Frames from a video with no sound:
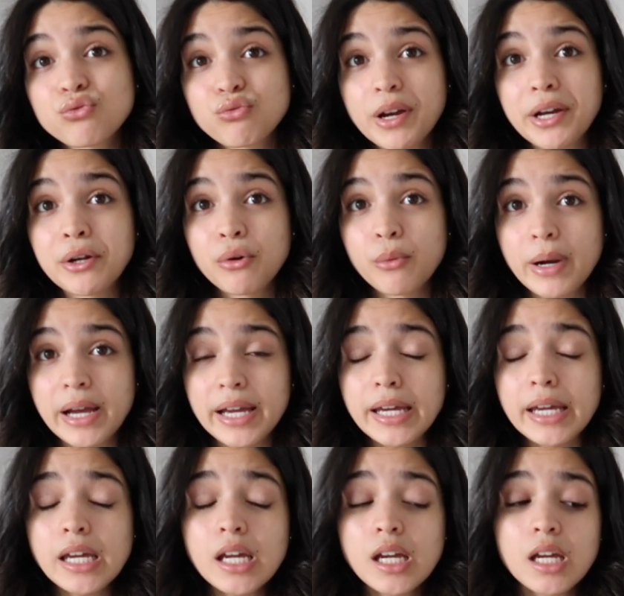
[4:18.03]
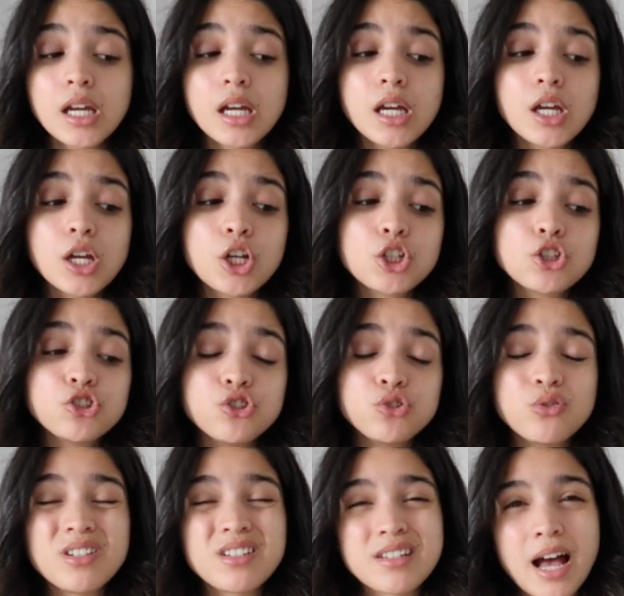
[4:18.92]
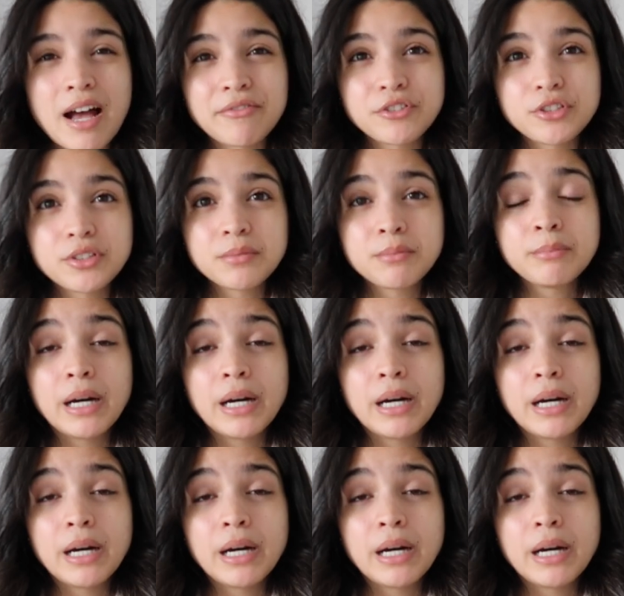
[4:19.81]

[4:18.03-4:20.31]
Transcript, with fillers: right away, do this after.